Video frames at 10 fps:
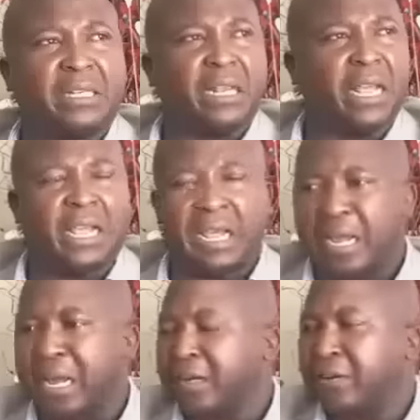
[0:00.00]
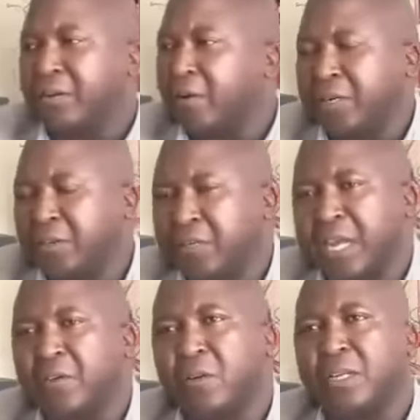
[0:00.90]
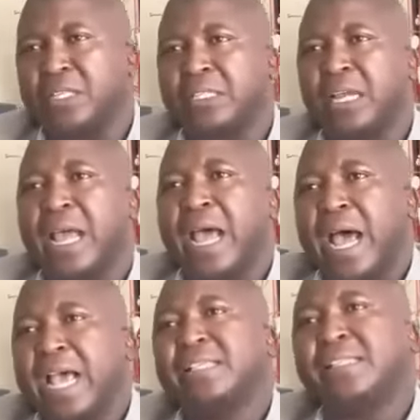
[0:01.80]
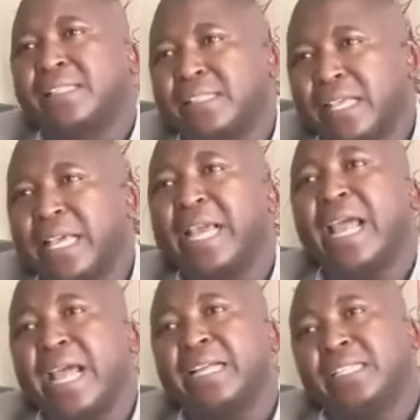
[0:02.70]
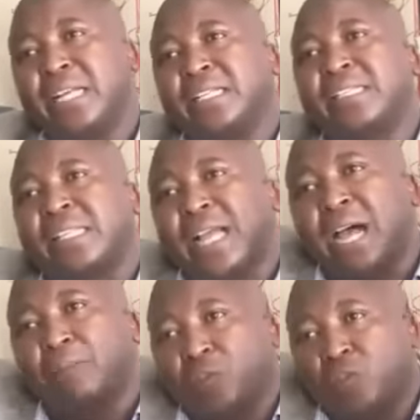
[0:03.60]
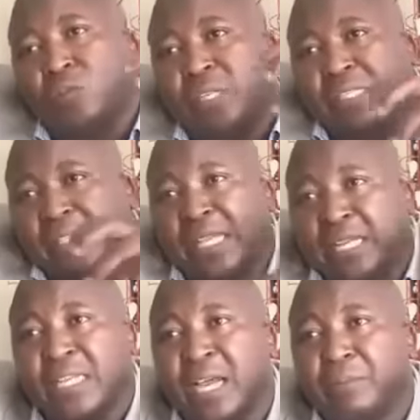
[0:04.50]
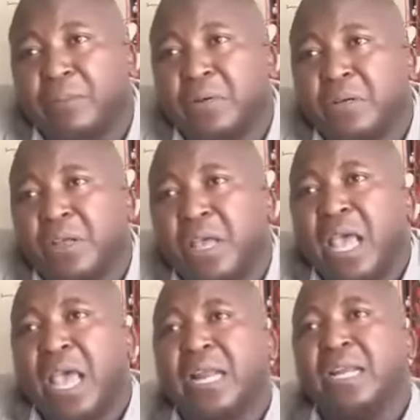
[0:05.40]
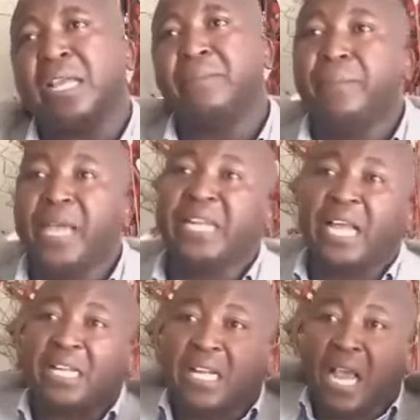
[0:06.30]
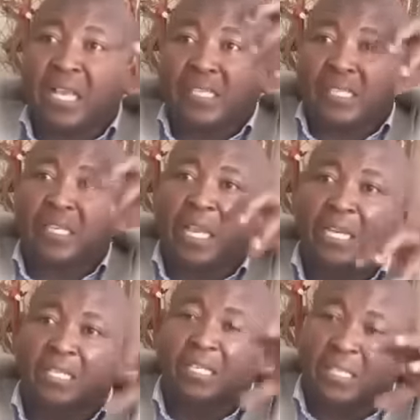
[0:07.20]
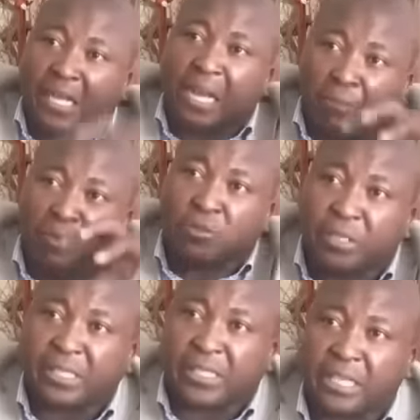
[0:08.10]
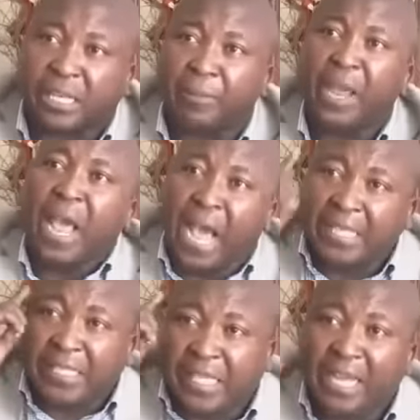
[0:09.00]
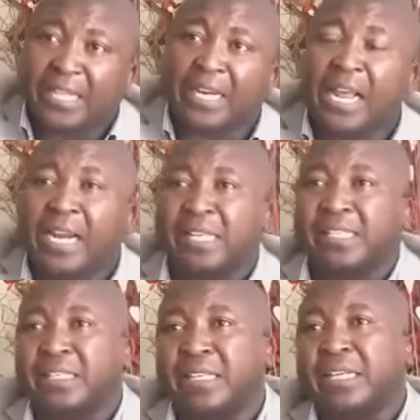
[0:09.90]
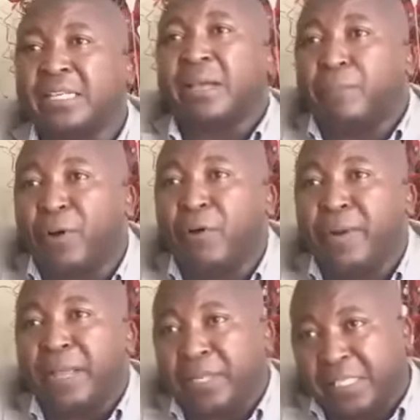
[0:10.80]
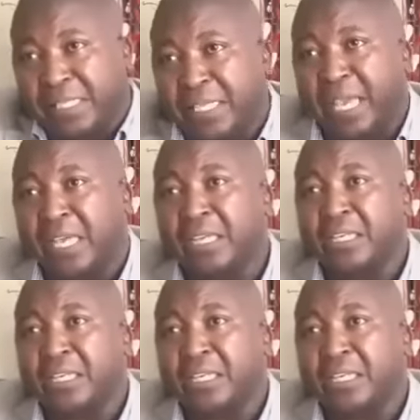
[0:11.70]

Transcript: I don't know what could I call it. I see angels come to the stadium. And immediately I see angels come to the stadium, I start realizing that the problem is here.